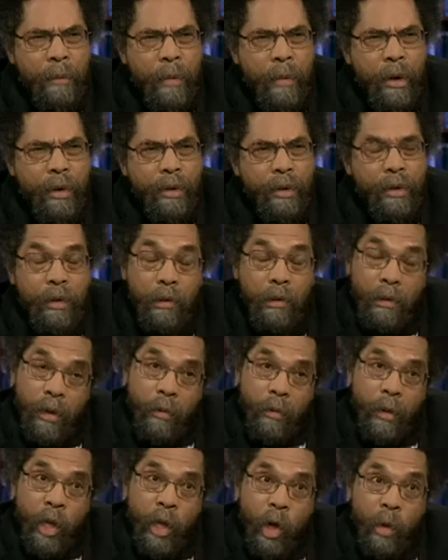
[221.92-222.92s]
Martin?
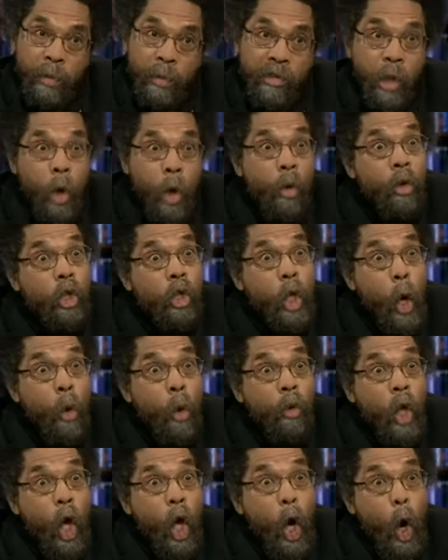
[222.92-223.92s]
We hope so.
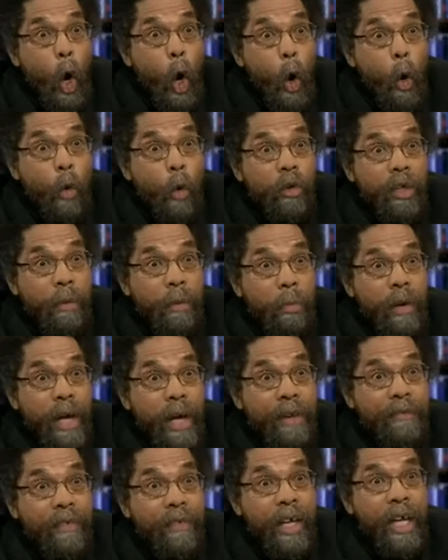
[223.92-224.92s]
Don't hold your
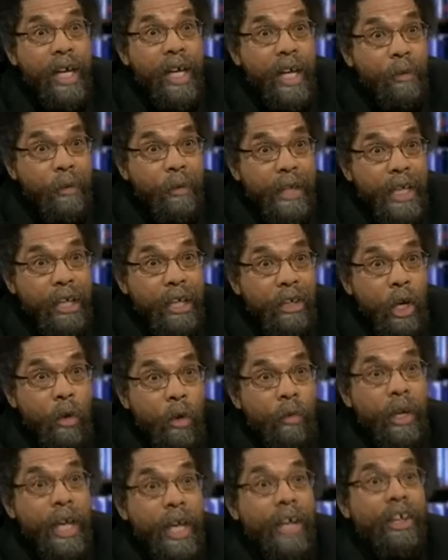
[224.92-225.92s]
breath. And when they
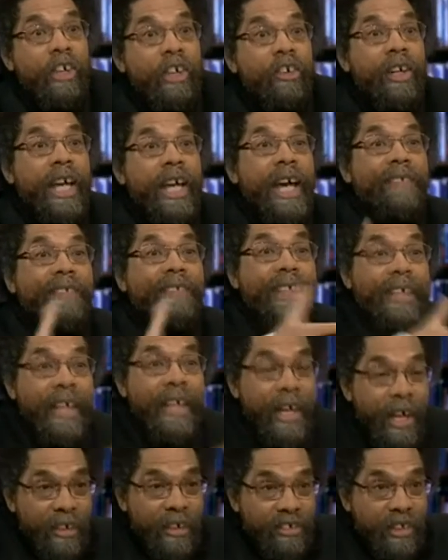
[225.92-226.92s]
don't, they're going to have to
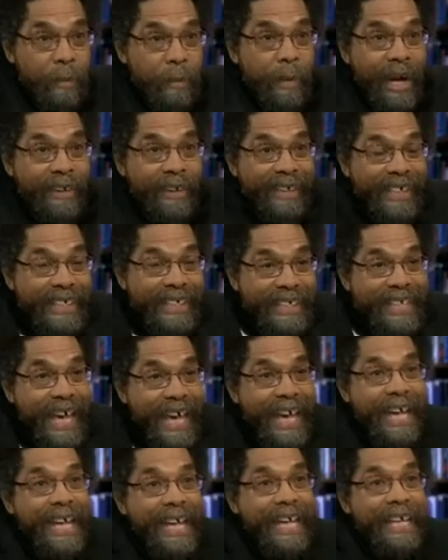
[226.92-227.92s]
somehow
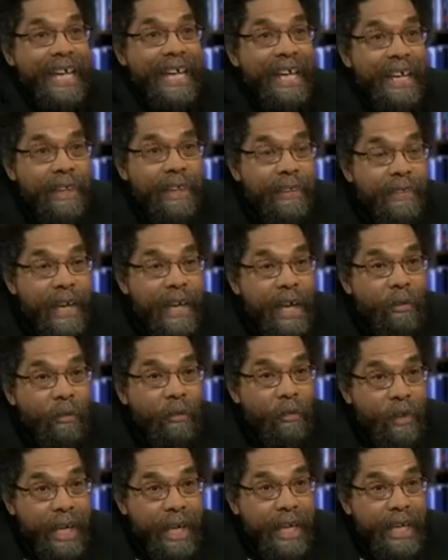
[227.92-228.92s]
contain that
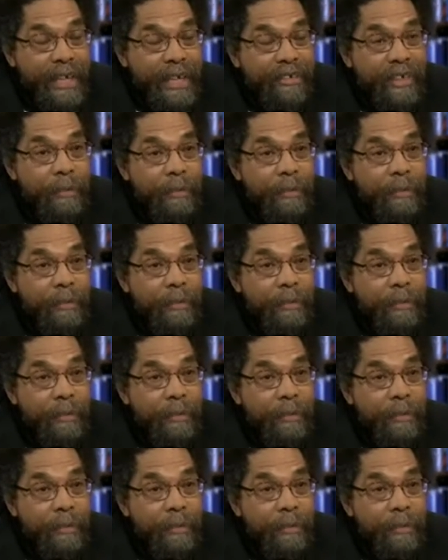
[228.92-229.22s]
rage.